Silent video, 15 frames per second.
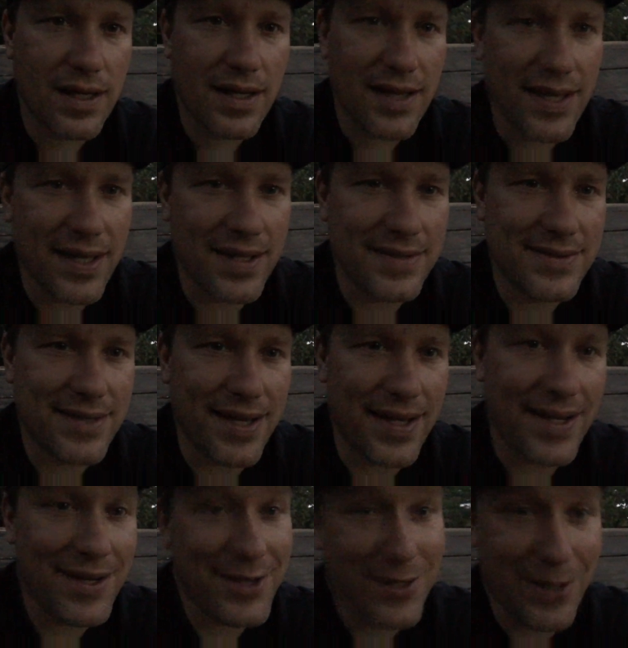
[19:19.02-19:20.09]
And
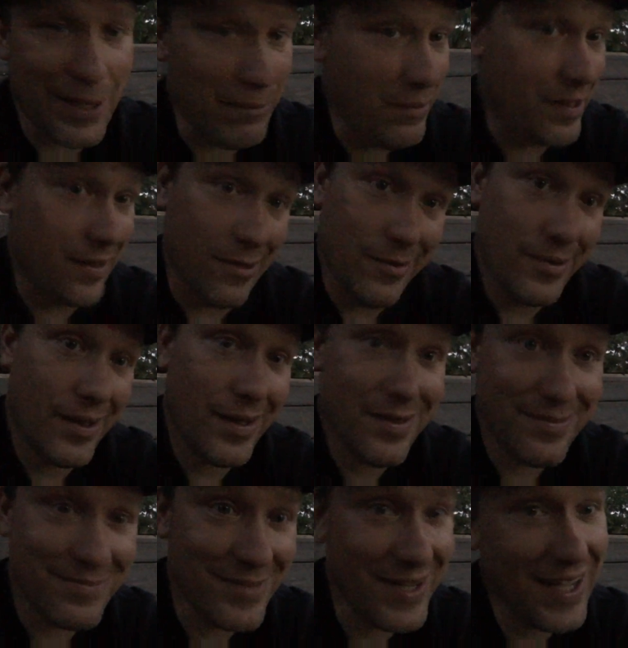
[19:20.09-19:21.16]
I'm like, "Okay,
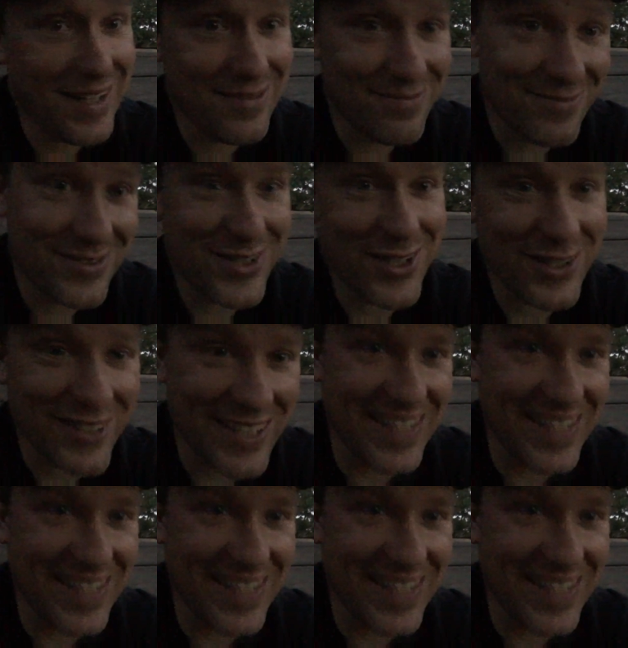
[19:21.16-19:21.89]
yeah, sure."